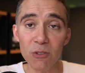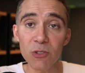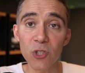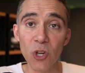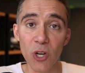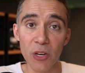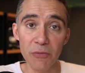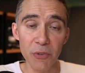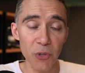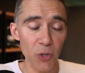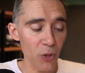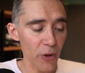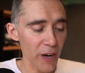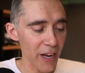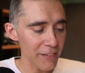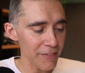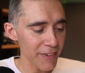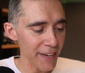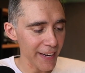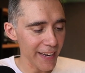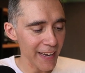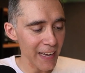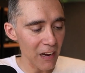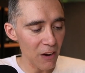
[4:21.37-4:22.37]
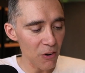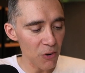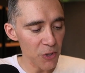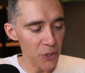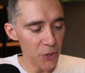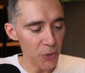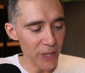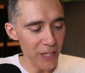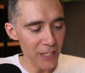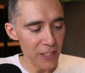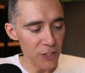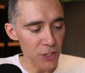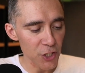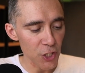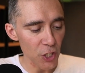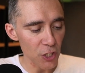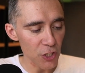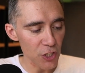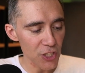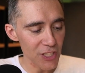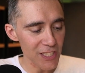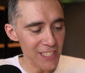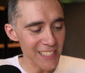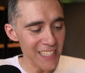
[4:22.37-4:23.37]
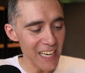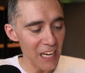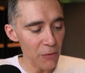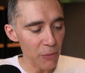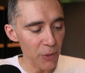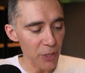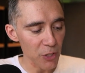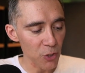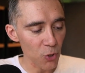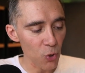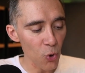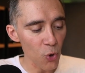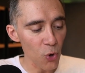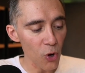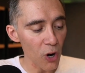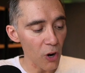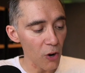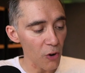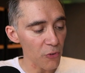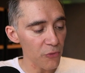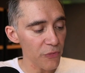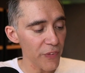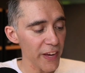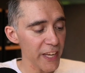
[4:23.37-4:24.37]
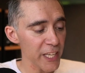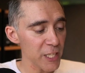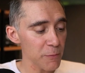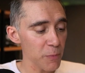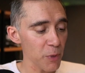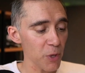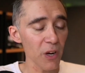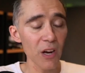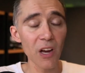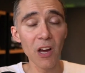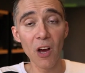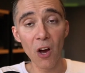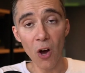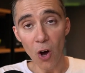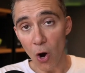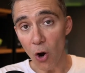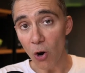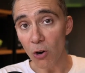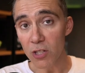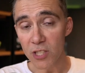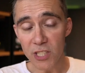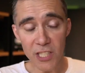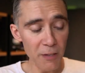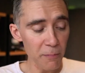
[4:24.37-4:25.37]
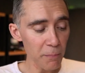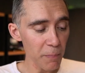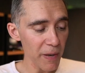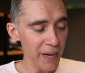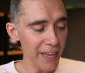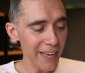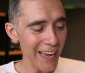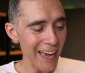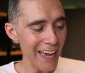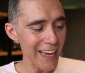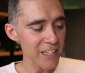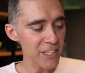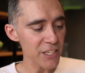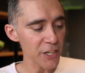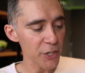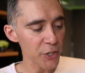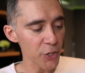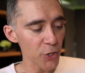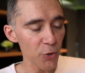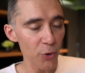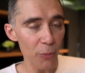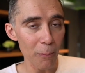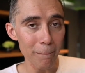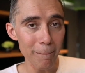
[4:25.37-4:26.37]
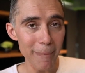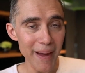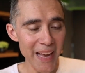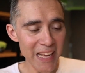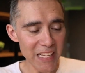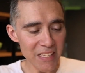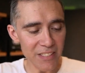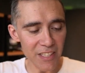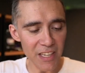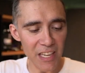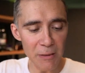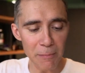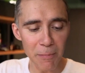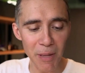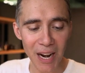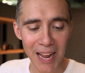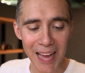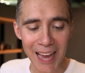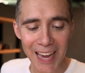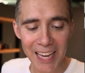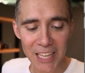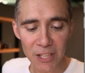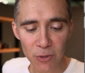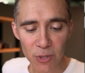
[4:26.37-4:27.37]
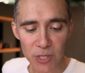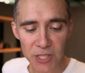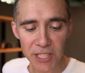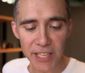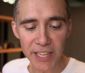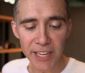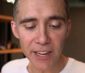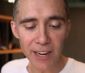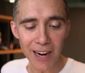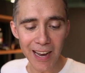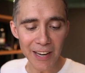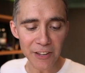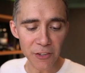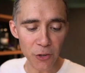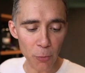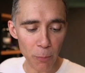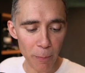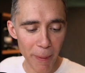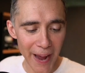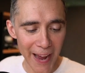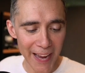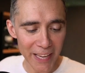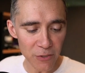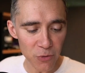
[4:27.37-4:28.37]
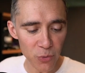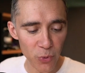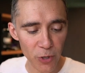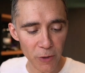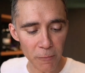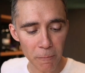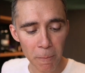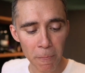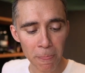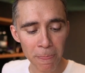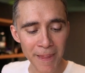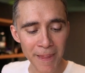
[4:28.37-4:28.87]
So if you don't have an account, you can just sign with Google or Facebook or simply enter your best email address here and your password.